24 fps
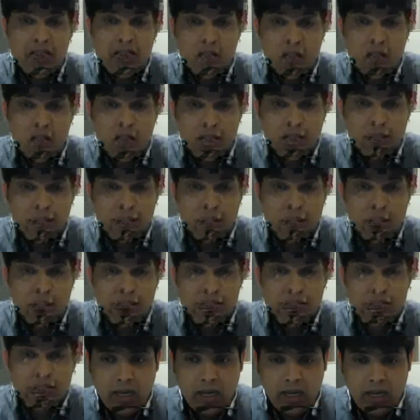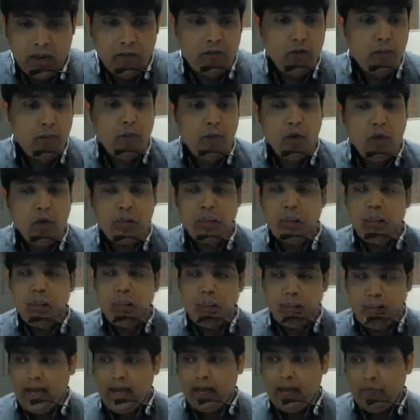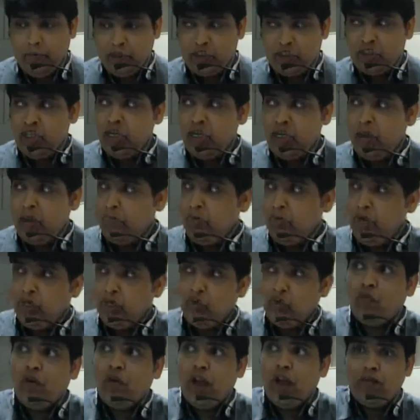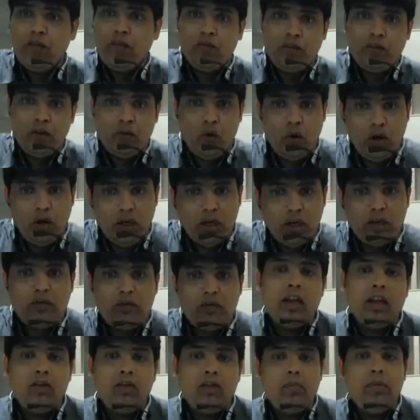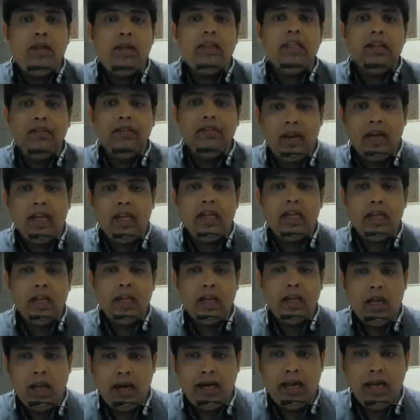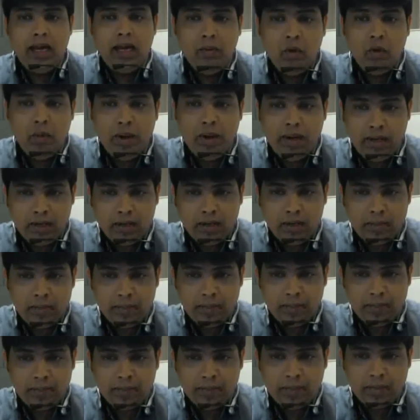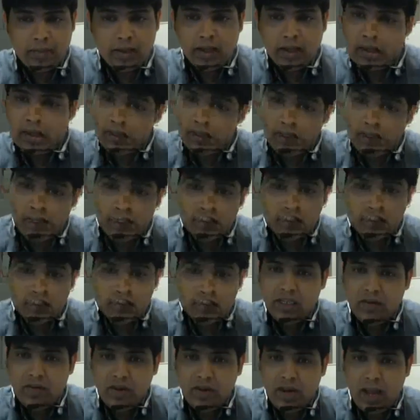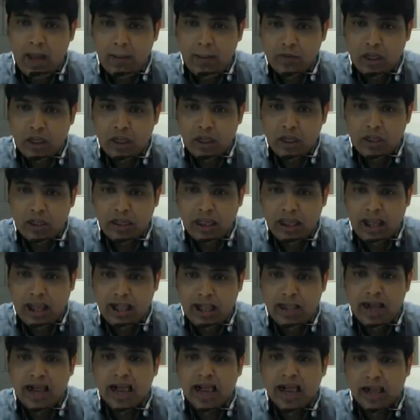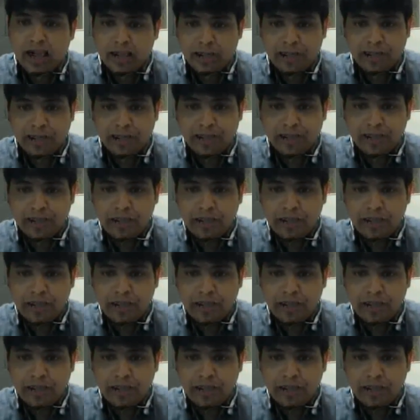Snail, you got my point? If you put that machinery ka plug to 550 volt, there will be Diwali at any moment. Yes, Sanjeevni, absolutely right, beta.